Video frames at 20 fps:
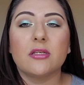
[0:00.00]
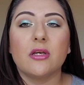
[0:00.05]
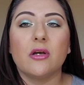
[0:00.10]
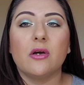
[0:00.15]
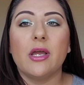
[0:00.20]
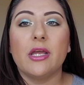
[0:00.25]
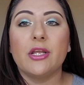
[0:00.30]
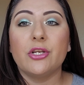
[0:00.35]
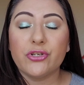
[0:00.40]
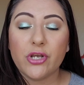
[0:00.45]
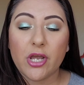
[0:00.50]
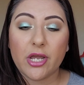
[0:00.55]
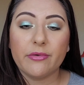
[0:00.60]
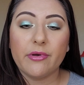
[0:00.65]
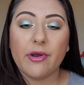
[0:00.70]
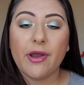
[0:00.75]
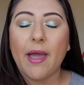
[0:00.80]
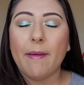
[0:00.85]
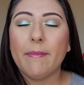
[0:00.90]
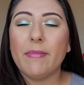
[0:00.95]
So in
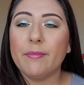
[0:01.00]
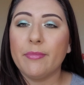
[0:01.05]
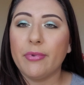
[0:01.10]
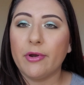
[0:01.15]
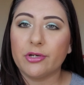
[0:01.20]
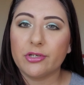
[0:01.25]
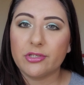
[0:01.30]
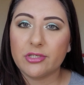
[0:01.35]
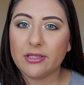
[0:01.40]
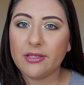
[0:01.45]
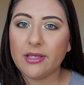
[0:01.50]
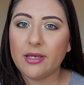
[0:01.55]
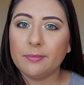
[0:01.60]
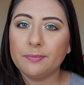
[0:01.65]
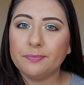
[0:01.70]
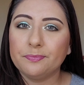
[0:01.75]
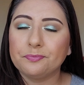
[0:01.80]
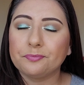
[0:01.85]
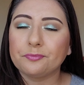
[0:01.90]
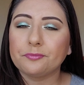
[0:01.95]
January, I've been purchasing
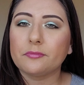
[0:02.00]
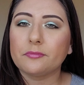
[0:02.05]
them.